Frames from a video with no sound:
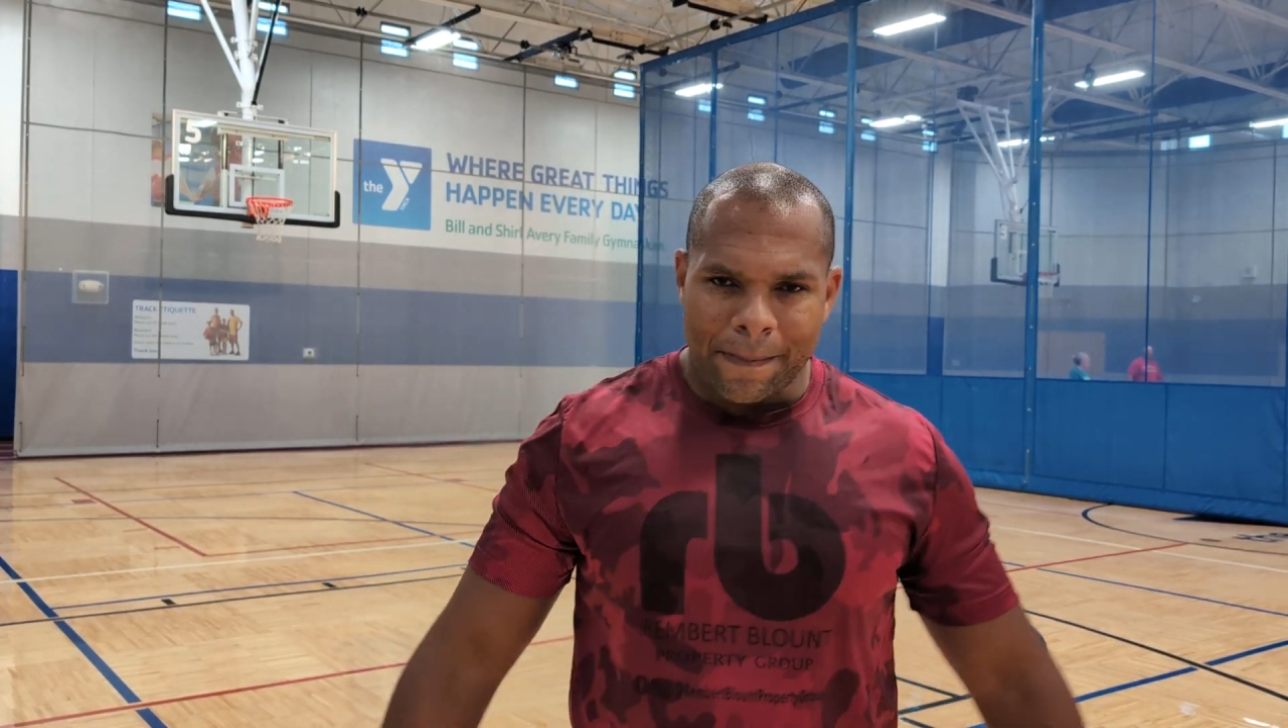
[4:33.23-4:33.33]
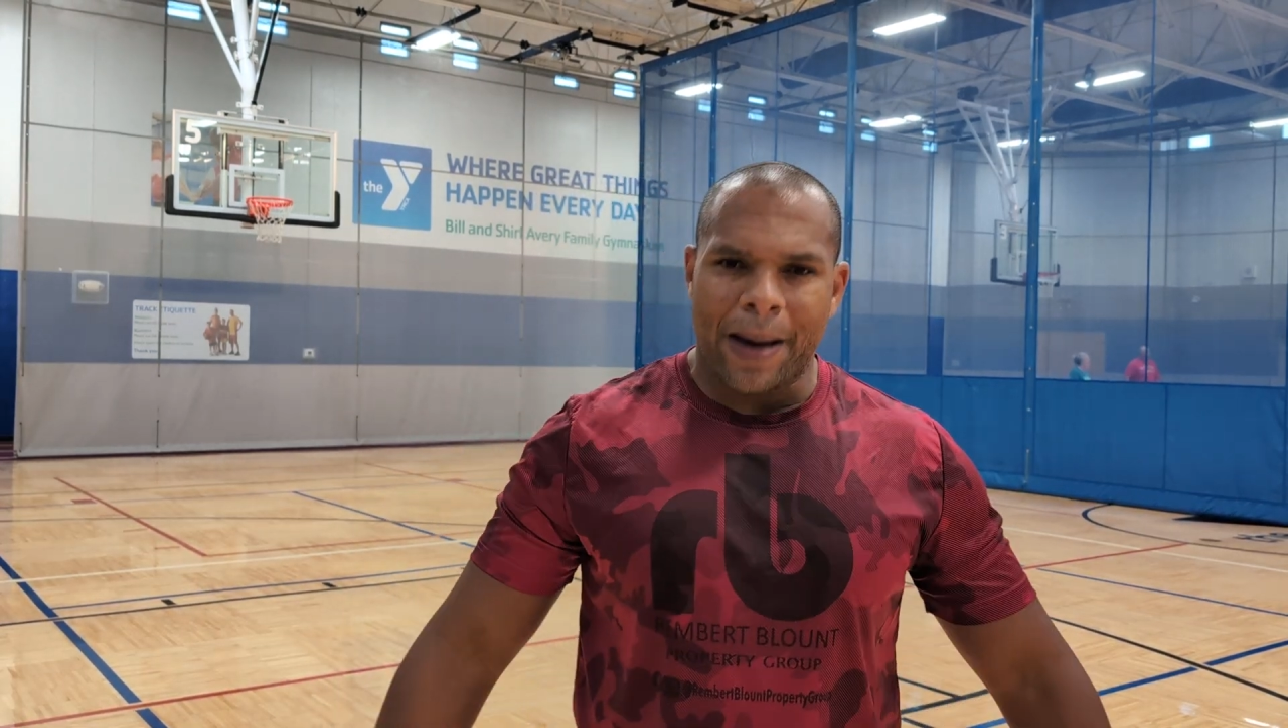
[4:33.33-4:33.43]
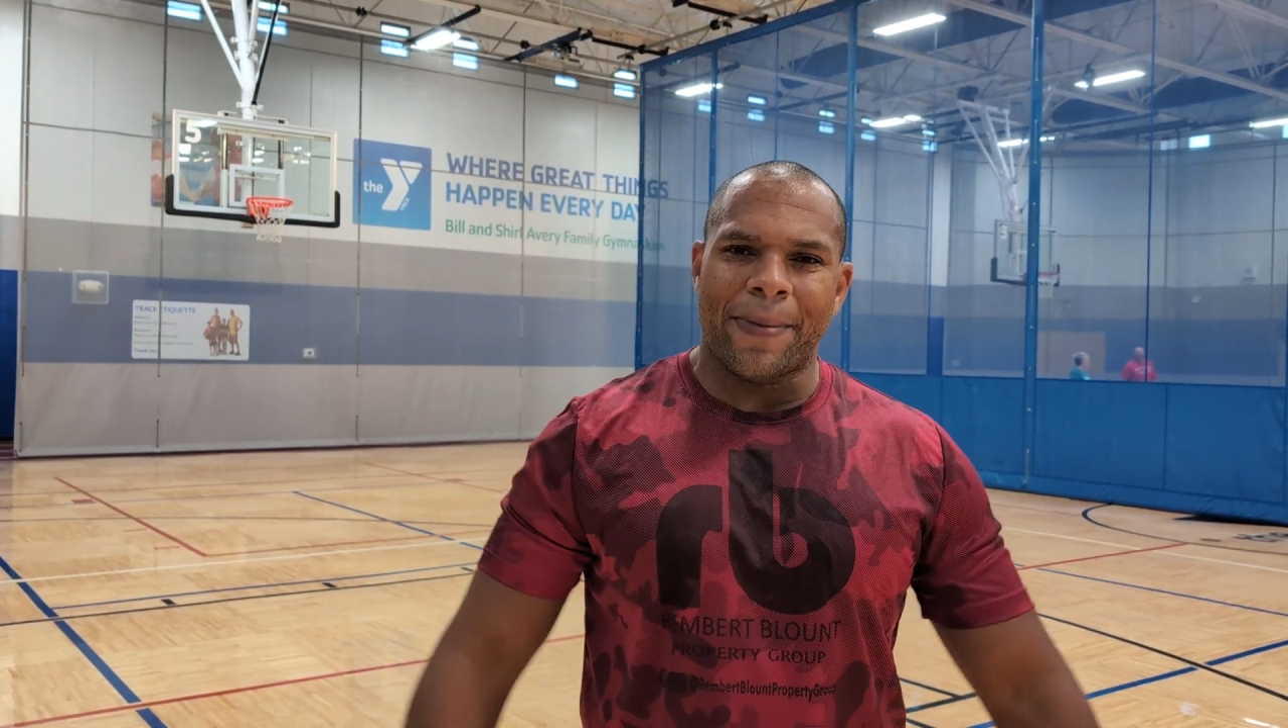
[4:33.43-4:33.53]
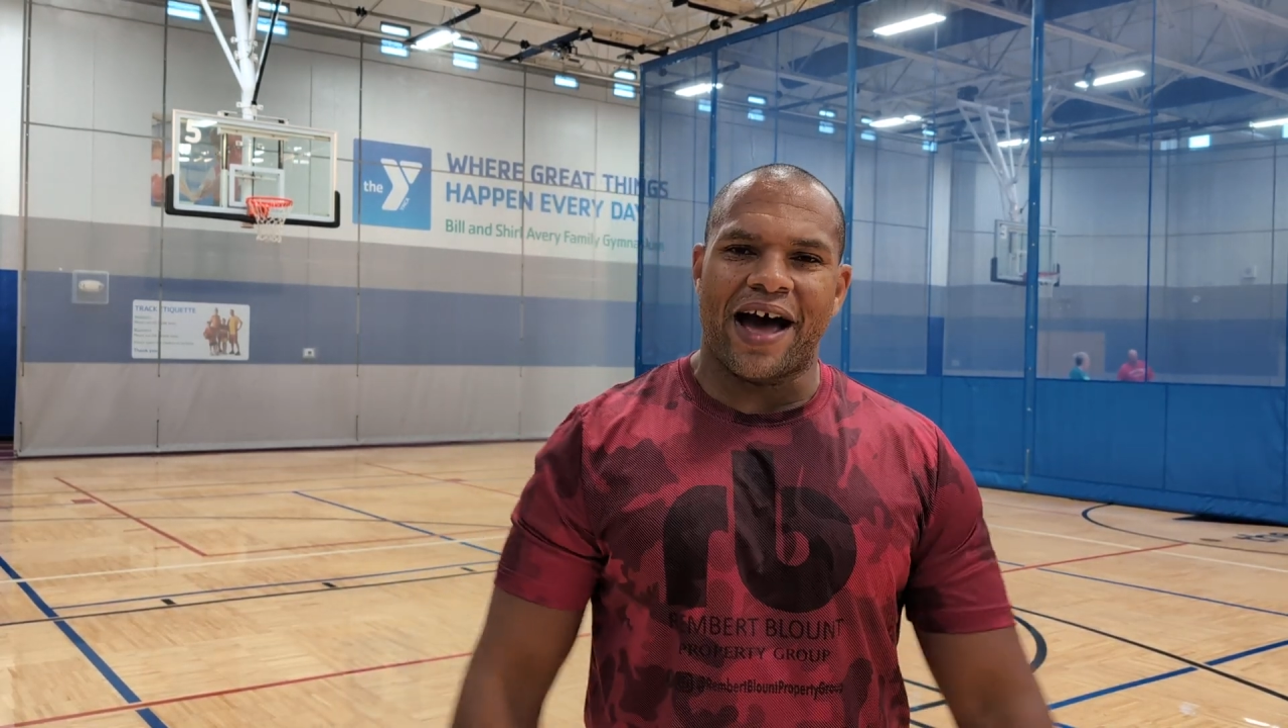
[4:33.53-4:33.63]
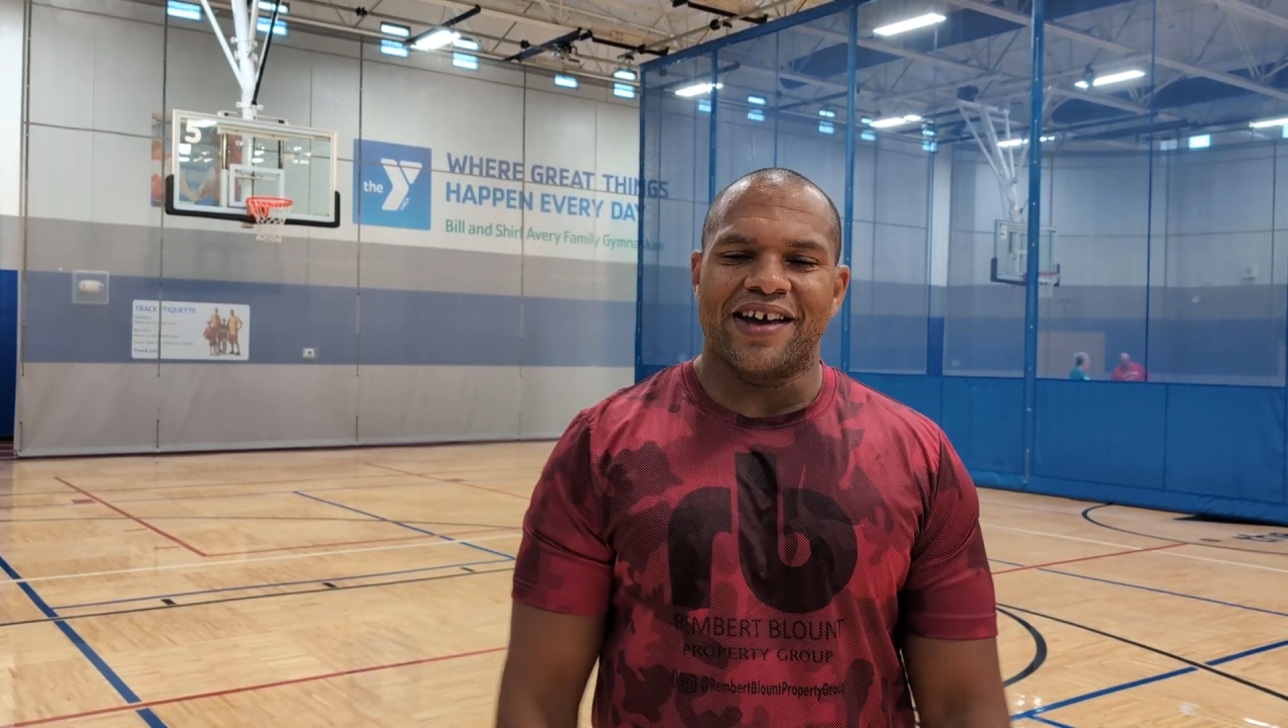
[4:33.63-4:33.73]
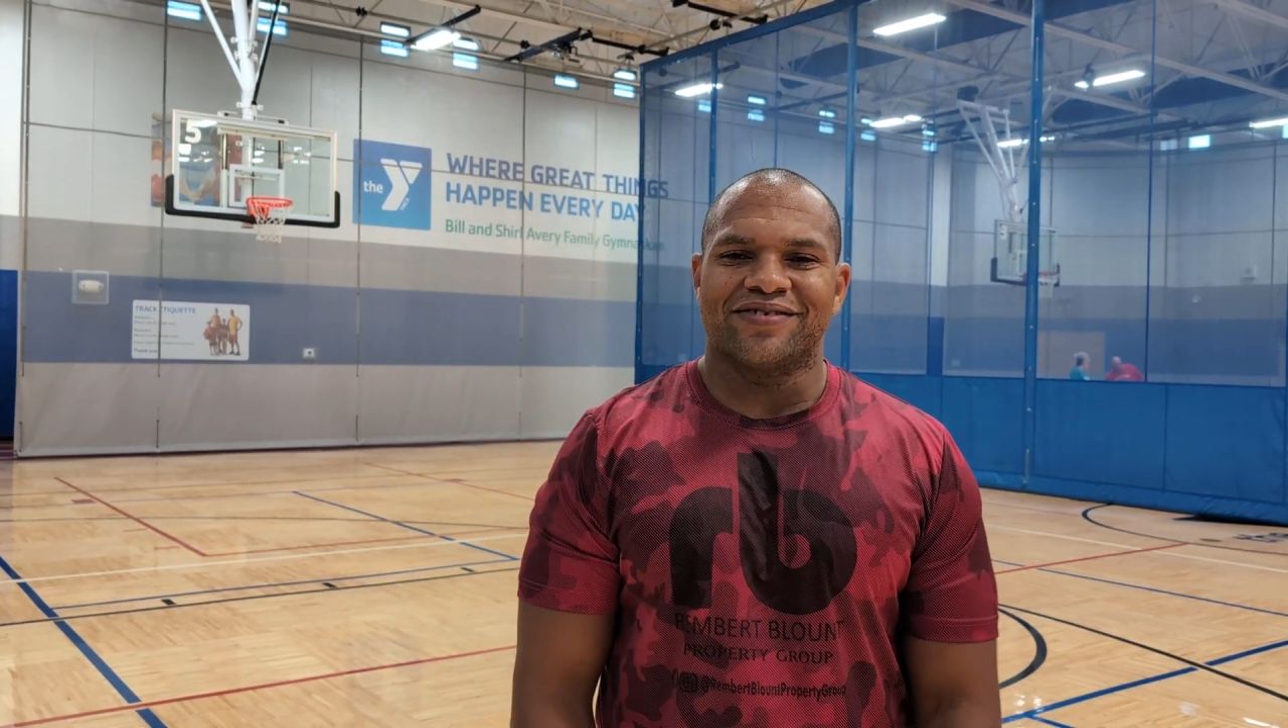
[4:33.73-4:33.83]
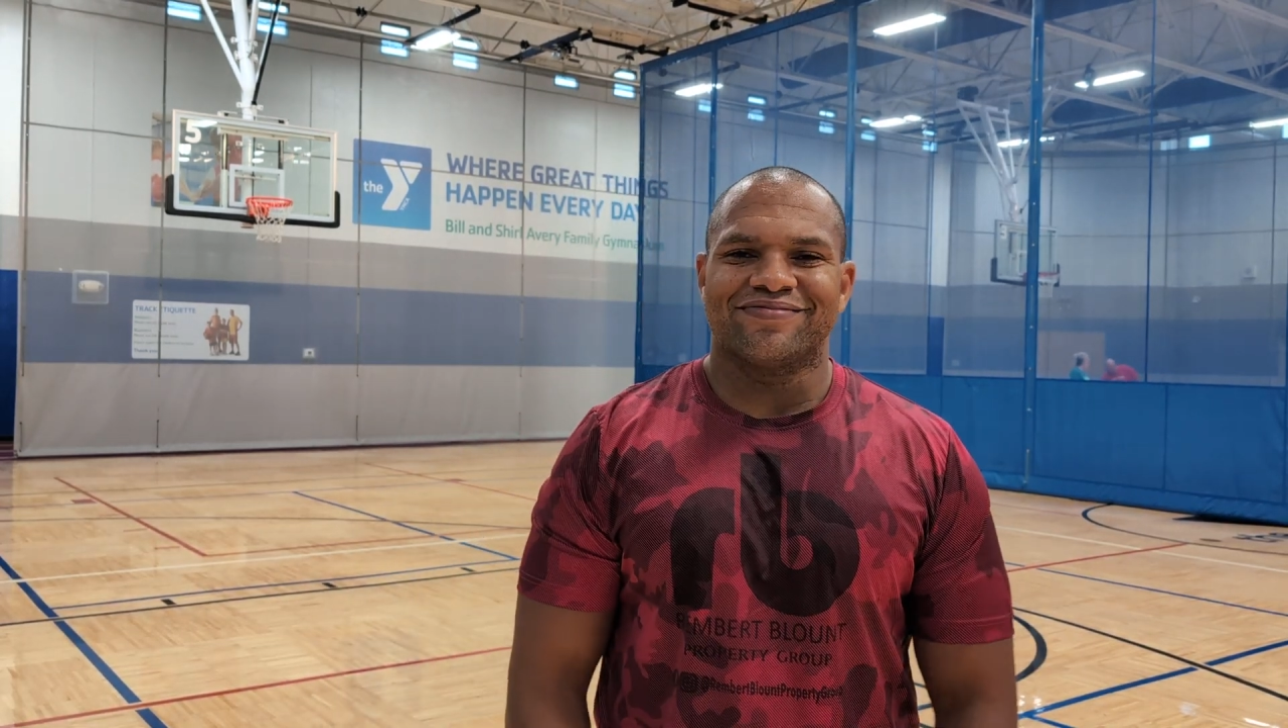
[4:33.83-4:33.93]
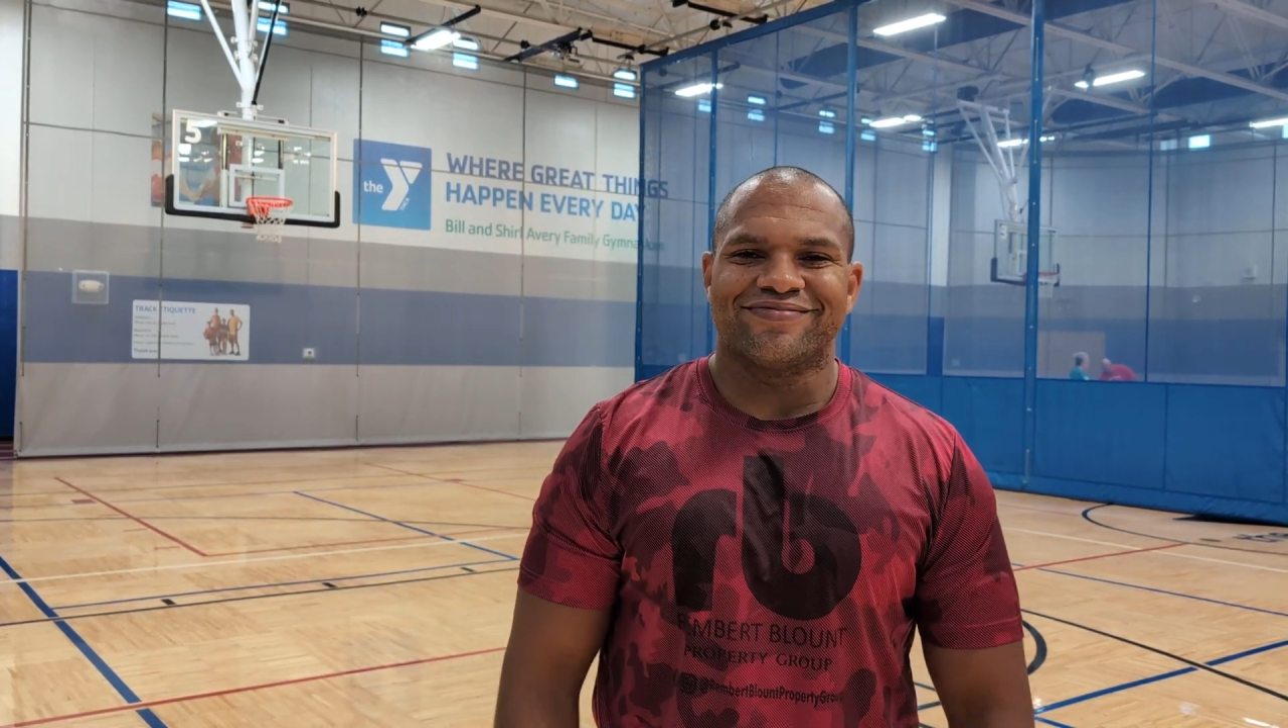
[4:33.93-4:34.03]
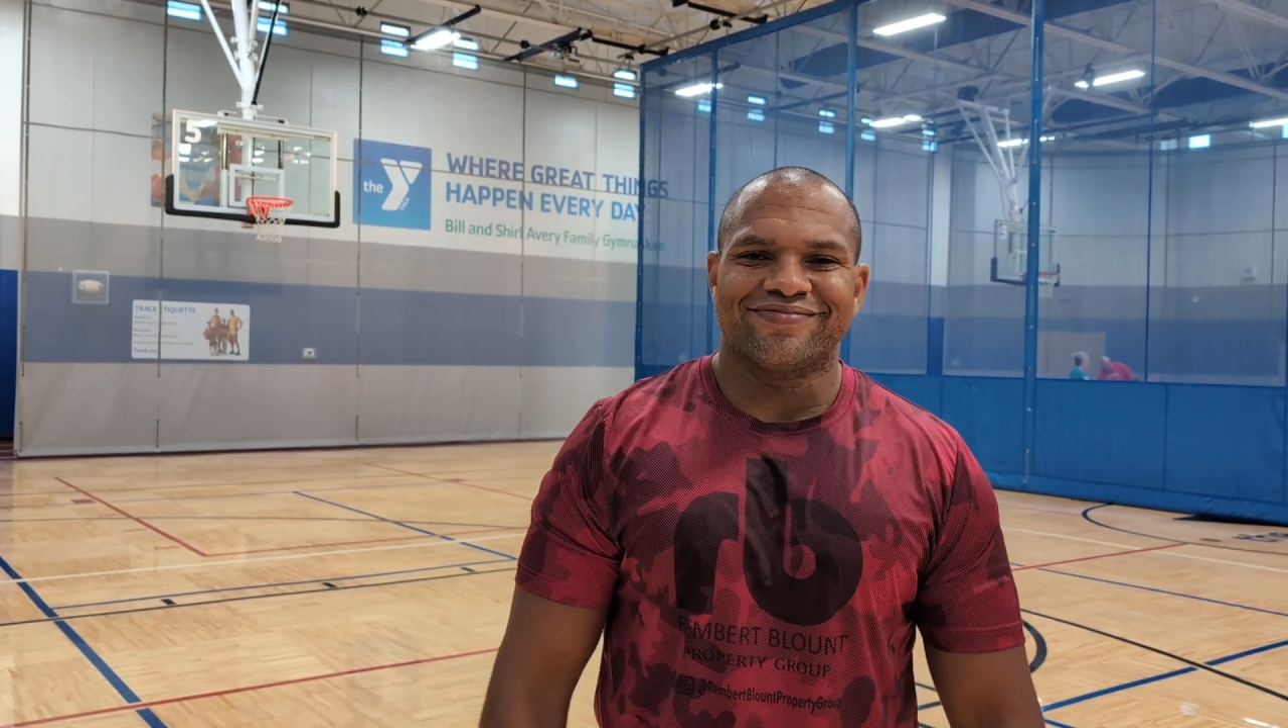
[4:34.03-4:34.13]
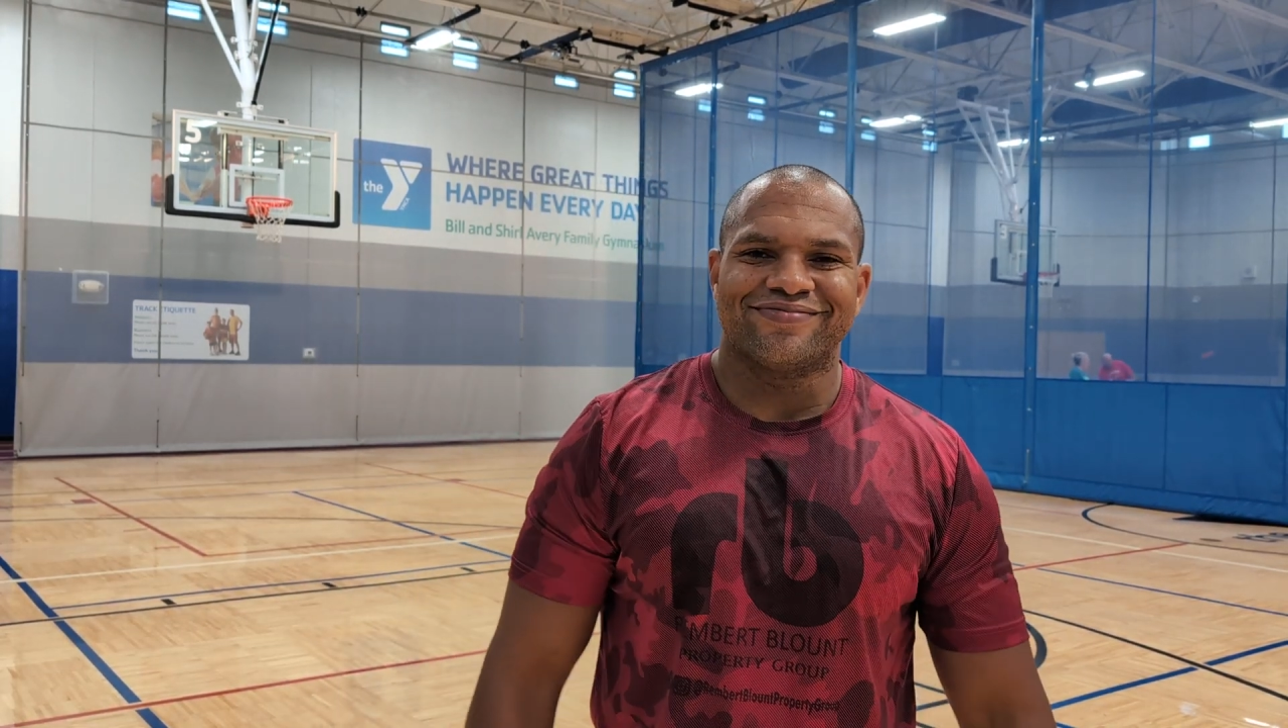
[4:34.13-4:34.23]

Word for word: Bye-bye.